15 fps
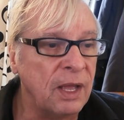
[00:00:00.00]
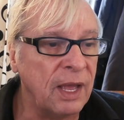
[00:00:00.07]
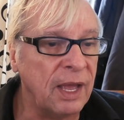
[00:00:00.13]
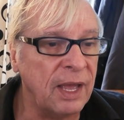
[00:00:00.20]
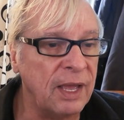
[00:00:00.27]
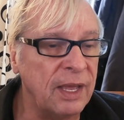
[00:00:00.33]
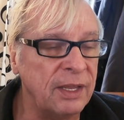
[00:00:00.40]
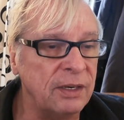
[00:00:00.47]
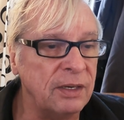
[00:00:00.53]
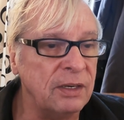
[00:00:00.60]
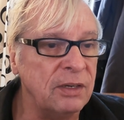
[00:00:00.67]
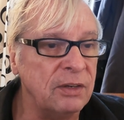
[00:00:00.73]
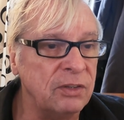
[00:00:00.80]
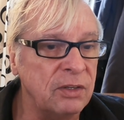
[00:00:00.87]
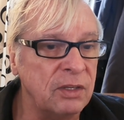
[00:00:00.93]

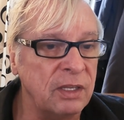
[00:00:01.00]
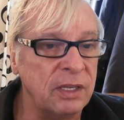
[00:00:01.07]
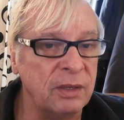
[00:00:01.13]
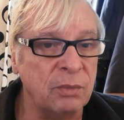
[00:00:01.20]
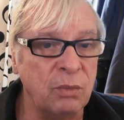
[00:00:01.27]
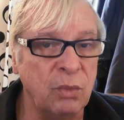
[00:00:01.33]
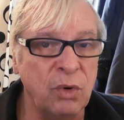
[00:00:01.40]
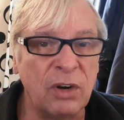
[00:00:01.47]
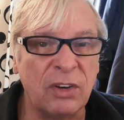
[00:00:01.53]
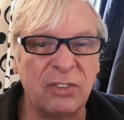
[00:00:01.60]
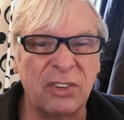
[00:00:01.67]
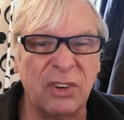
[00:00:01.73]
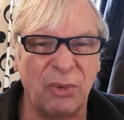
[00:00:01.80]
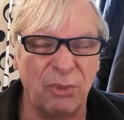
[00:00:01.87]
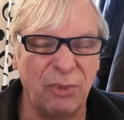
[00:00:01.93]
and it works
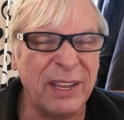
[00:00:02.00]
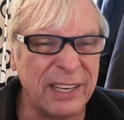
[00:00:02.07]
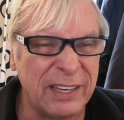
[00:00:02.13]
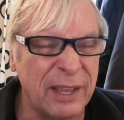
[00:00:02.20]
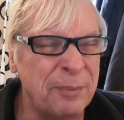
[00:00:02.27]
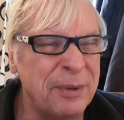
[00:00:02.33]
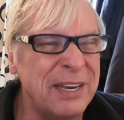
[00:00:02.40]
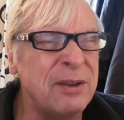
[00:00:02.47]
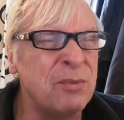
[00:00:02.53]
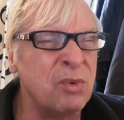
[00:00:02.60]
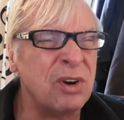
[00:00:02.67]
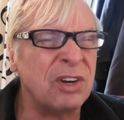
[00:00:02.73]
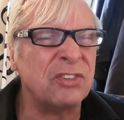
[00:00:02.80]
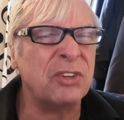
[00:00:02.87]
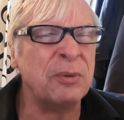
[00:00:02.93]
great. I mean, it
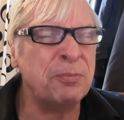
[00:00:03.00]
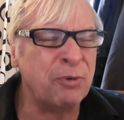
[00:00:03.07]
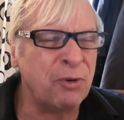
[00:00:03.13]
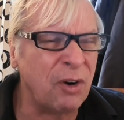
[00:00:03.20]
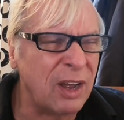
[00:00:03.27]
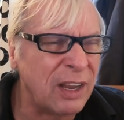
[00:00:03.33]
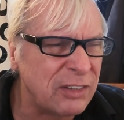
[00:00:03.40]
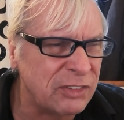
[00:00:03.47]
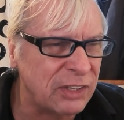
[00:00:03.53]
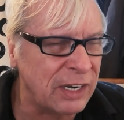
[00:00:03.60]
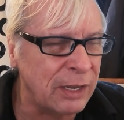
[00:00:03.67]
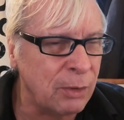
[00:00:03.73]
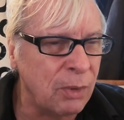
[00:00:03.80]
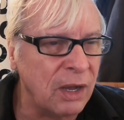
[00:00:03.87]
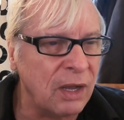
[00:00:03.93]
works
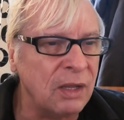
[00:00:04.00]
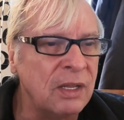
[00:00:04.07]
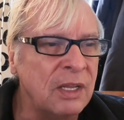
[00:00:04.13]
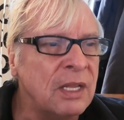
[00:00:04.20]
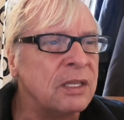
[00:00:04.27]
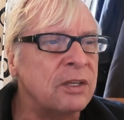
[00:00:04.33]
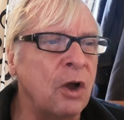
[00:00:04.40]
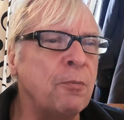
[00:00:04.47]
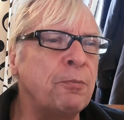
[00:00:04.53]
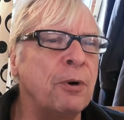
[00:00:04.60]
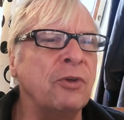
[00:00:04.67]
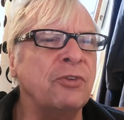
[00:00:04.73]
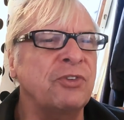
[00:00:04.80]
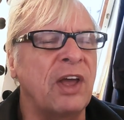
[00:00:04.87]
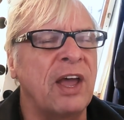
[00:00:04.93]
surprisingly well.
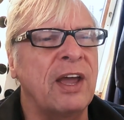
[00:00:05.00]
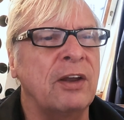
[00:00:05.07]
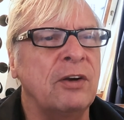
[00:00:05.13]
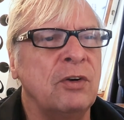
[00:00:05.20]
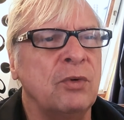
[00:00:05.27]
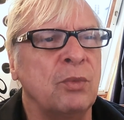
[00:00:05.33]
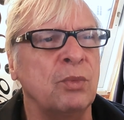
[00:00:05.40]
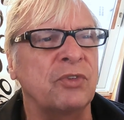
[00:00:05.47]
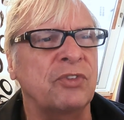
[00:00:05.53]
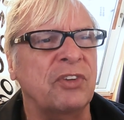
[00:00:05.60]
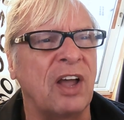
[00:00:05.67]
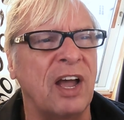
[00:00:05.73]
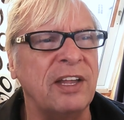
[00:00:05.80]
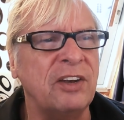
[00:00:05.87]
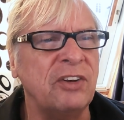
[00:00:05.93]
GoPro sound was
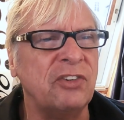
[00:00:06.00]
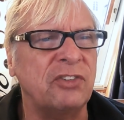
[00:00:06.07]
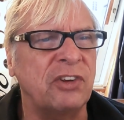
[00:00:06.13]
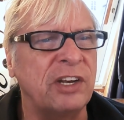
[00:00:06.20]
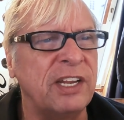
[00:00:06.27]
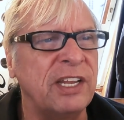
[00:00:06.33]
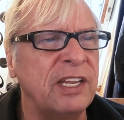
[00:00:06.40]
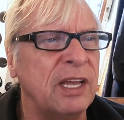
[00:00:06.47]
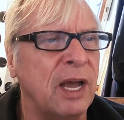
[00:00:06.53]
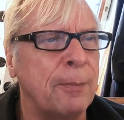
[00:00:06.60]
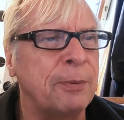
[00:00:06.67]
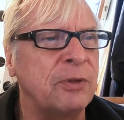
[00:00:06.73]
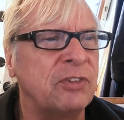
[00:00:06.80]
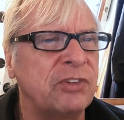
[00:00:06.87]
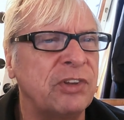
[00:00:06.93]
kind of shitty
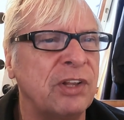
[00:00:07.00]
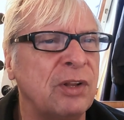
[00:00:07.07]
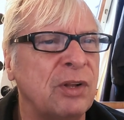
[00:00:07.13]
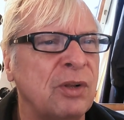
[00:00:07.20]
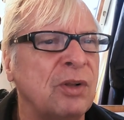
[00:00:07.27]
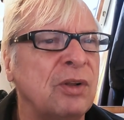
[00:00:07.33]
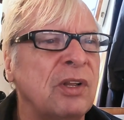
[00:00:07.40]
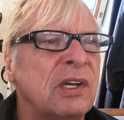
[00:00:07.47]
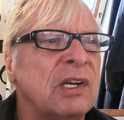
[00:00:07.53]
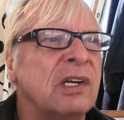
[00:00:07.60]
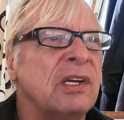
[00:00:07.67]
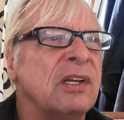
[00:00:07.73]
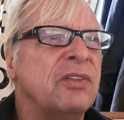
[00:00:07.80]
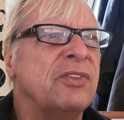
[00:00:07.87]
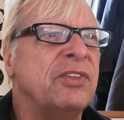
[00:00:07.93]
up until
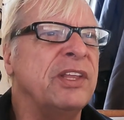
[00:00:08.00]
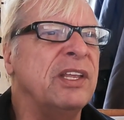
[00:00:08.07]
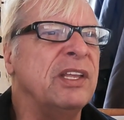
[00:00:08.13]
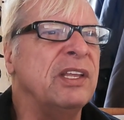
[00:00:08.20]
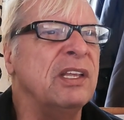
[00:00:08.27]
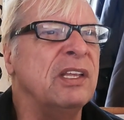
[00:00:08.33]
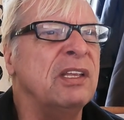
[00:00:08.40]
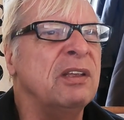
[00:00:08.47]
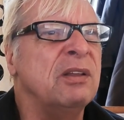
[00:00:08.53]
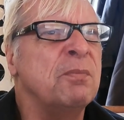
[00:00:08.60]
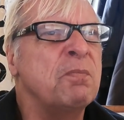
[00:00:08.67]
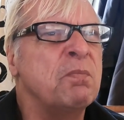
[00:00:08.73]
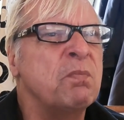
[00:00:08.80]
the